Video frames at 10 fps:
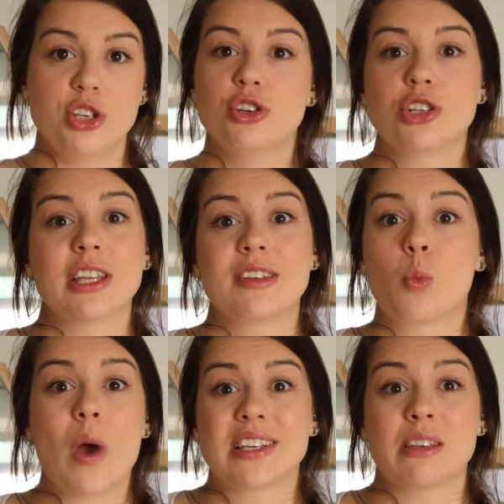You usually
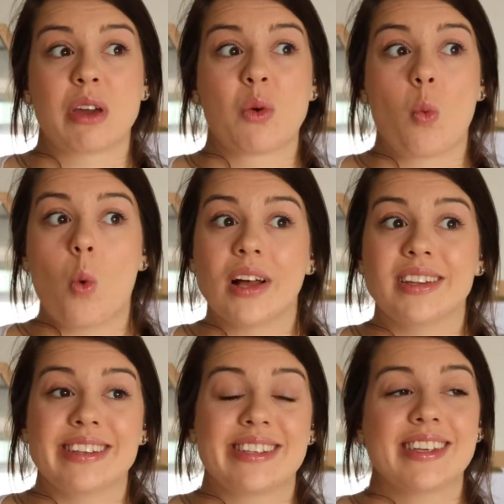wear something
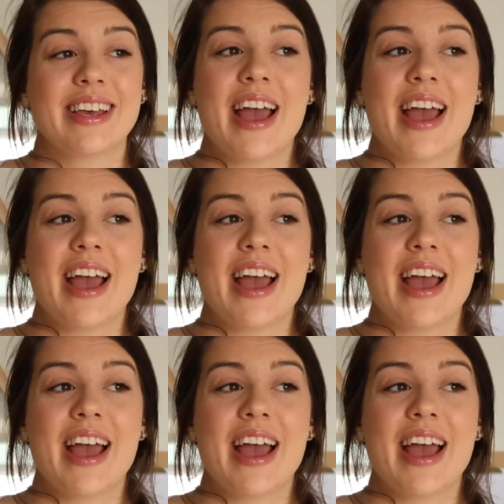once